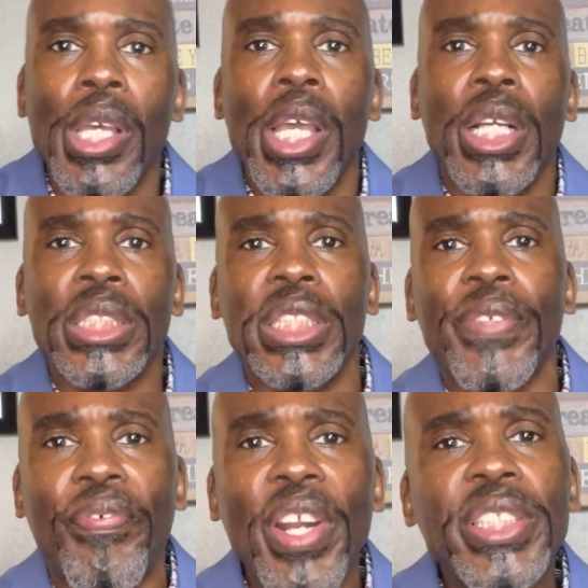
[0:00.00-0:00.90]
Because this
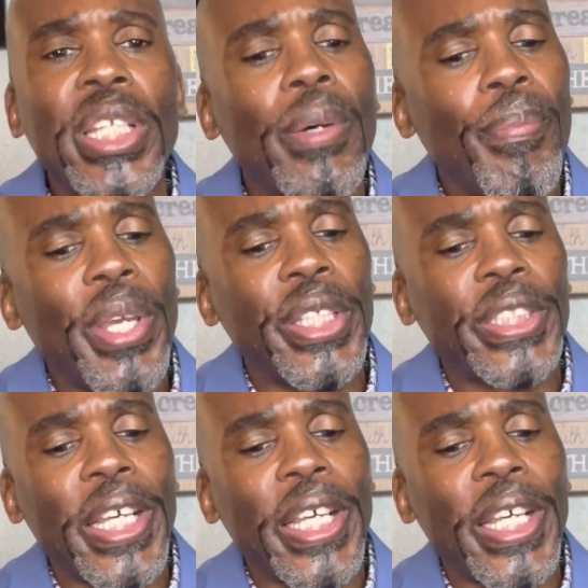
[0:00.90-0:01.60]
friendship is